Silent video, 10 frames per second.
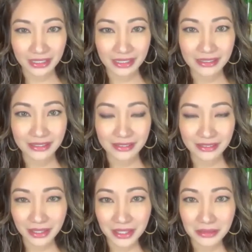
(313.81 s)
His
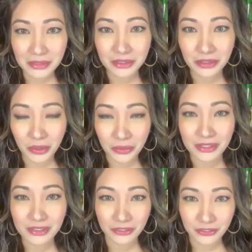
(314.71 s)
team is
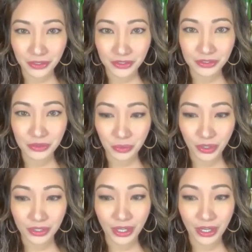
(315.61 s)
always the first
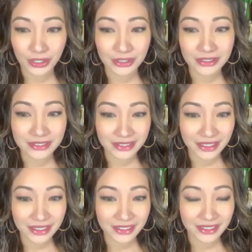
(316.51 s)
one on the
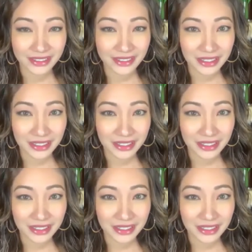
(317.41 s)
scene,